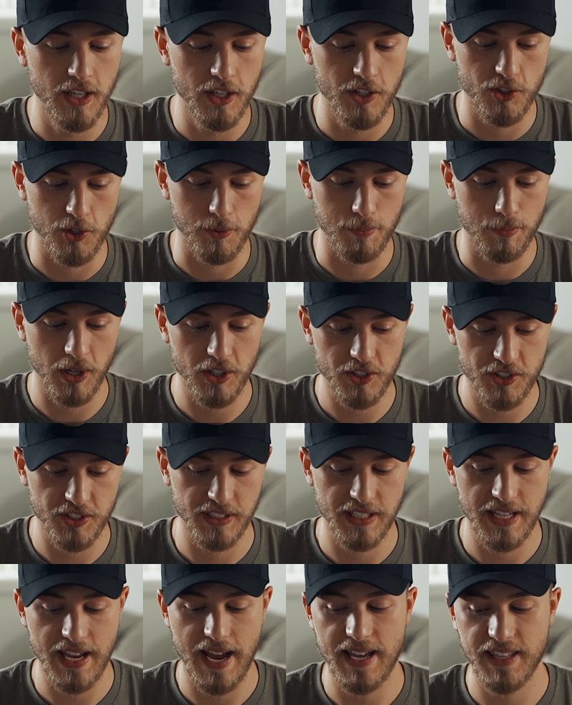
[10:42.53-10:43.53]
So
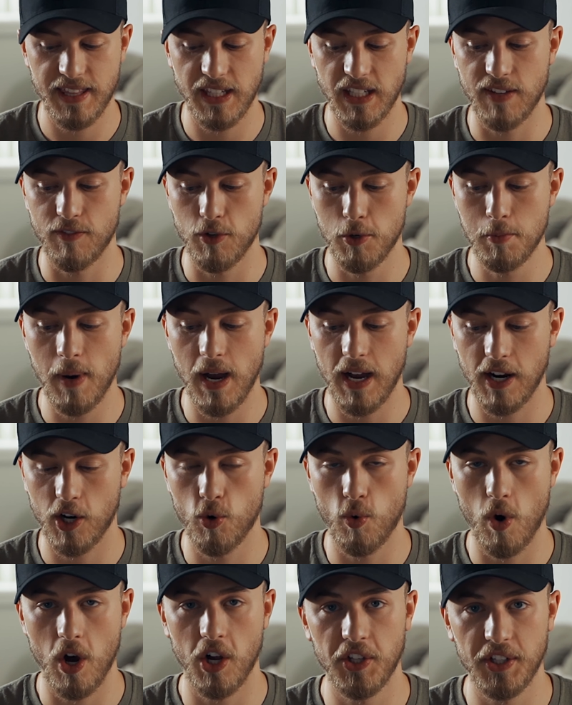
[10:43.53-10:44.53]
personally, I think if you bought
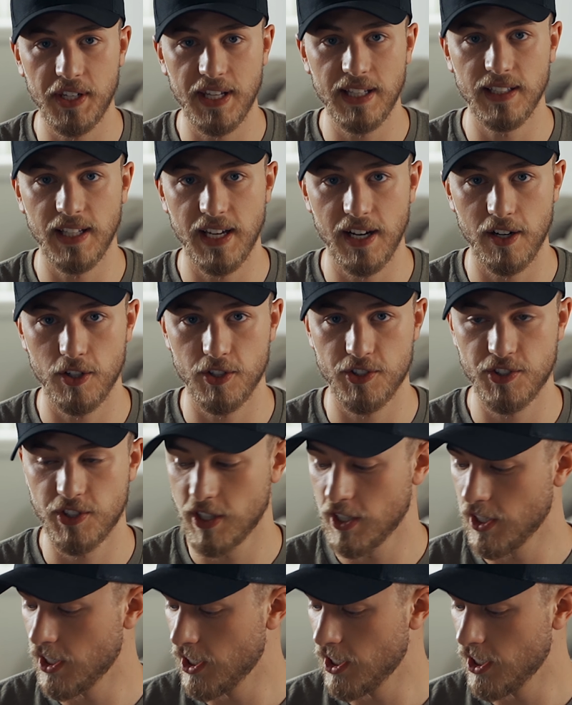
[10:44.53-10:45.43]
quality layers,